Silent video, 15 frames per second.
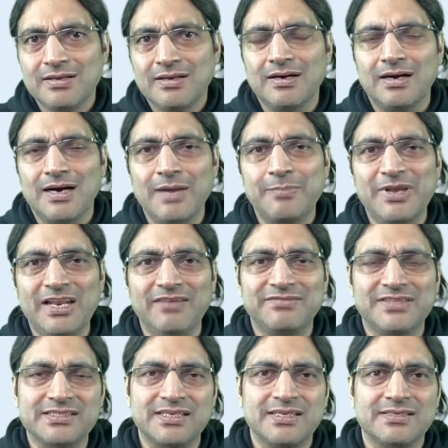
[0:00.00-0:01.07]
I believe
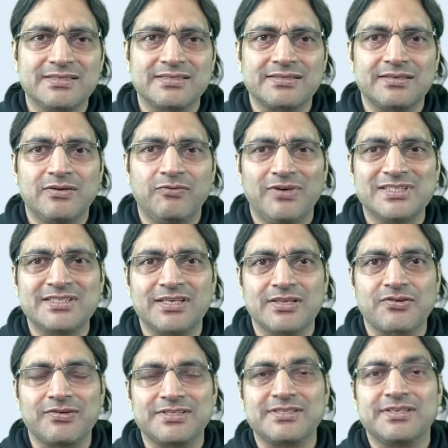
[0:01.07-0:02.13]
this is one
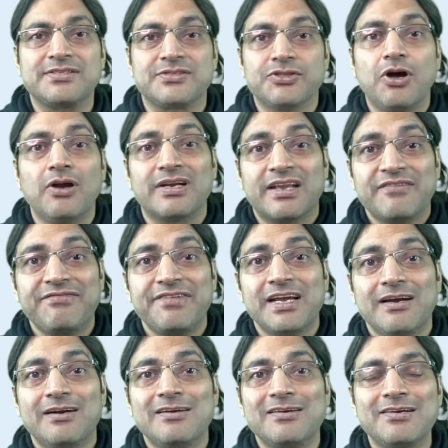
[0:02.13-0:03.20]
such question. It's not
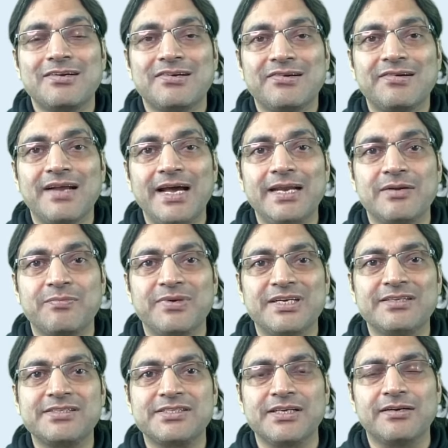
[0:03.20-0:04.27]
difficult, right? But
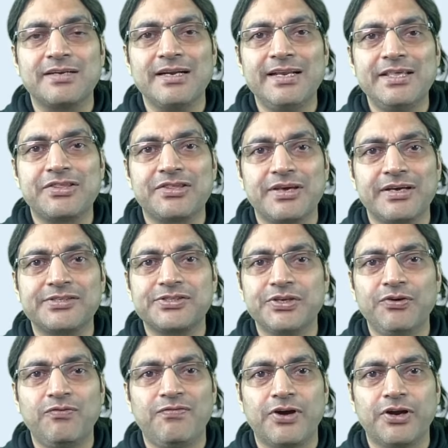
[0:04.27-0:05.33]
it certainly checks
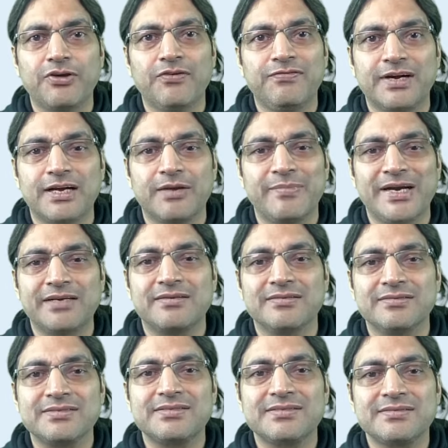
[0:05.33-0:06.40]
you for your
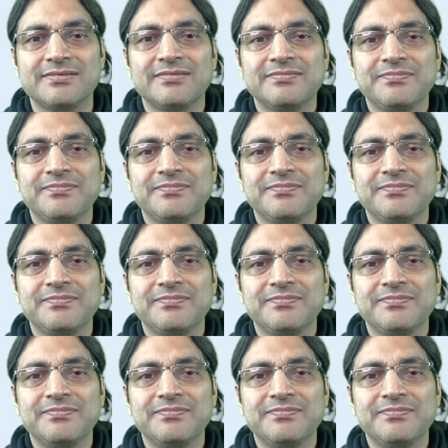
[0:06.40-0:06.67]
fundamentals.